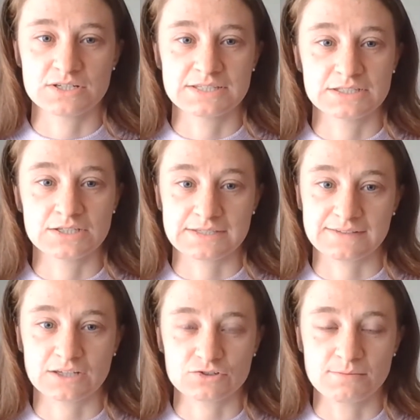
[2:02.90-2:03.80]
to
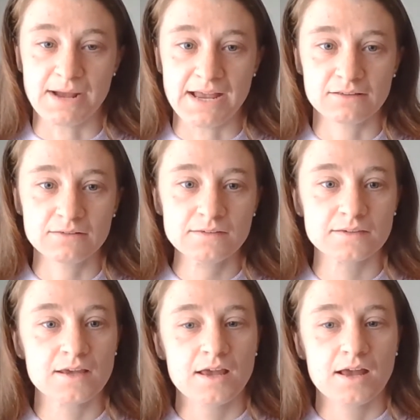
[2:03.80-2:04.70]
600
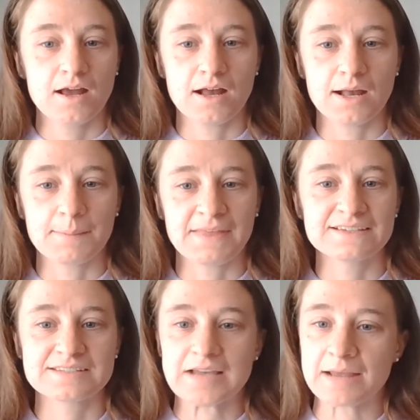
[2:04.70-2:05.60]
miles. And
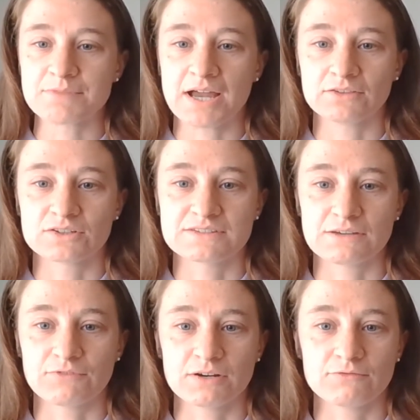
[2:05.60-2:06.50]
this timeline looks
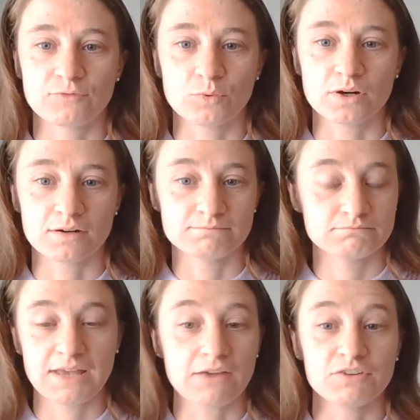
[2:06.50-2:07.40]
different for
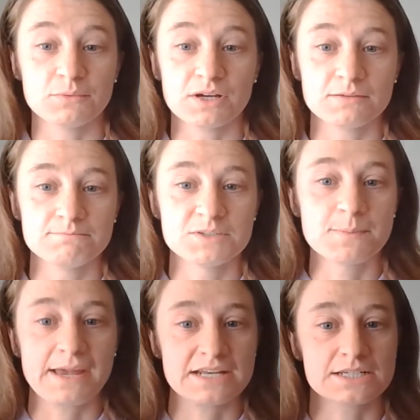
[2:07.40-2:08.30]
everyone,
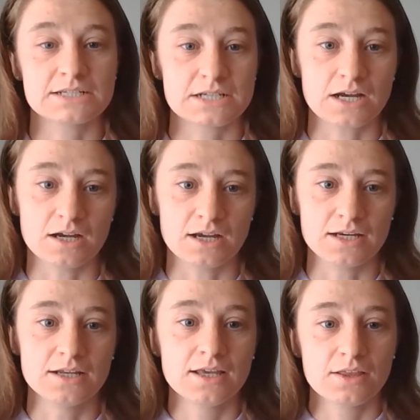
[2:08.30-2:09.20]
dependent
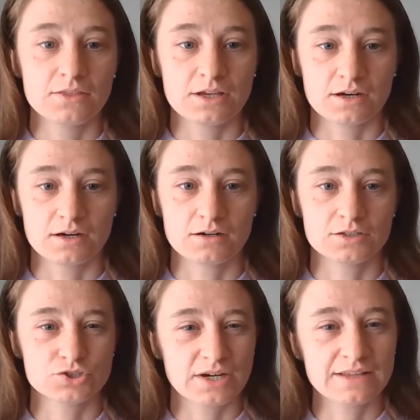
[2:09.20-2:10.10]
on their
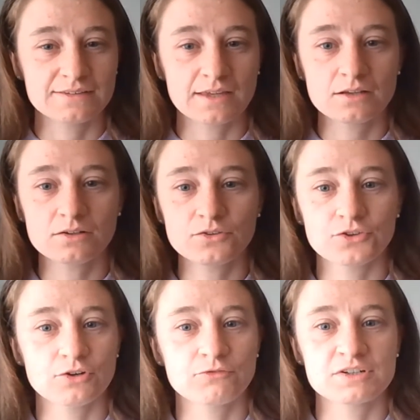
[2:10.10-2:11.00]
training cycle.
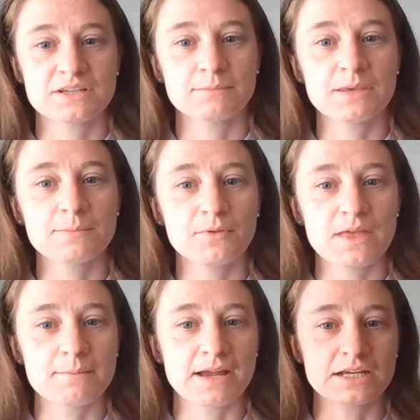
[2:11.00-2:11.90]
So for some people,
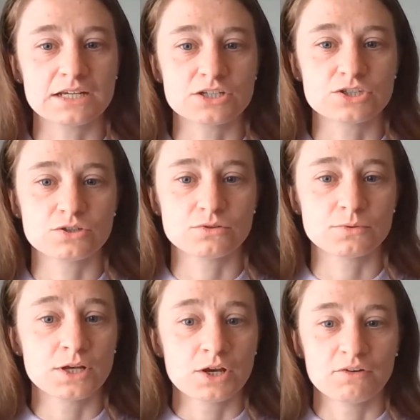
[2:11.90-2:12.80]
they might need
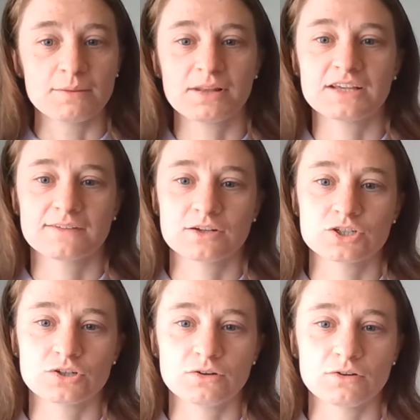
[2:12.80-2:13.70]
to replace their
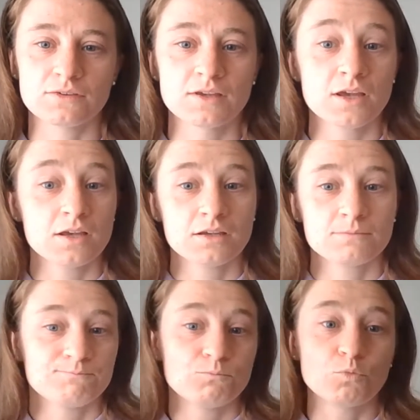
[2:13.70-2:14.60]
shoes
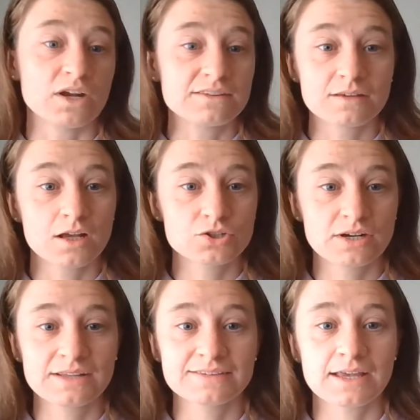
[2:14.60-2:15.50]
once a
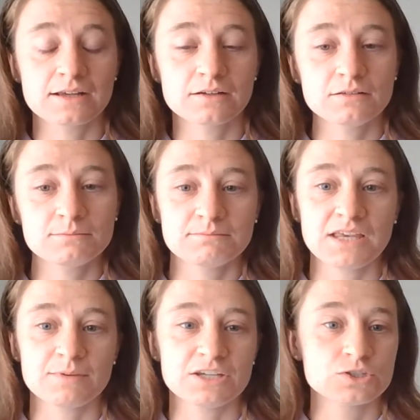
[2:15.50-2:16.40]
training cycle,
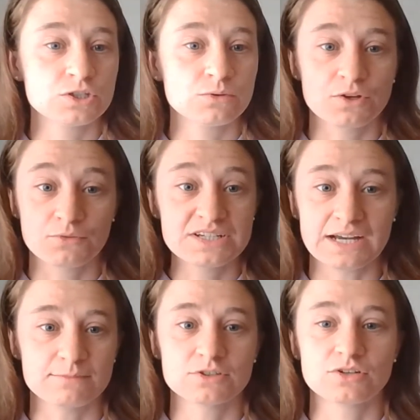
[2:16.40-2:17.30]
maybe 2 or 3
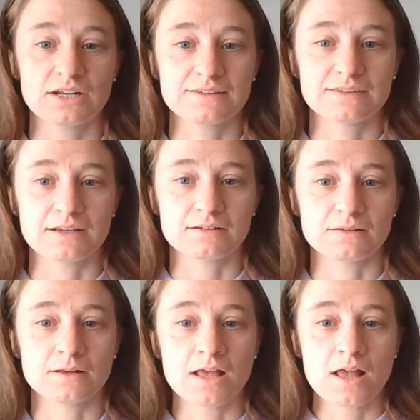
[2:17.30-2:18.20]
times a training cycle.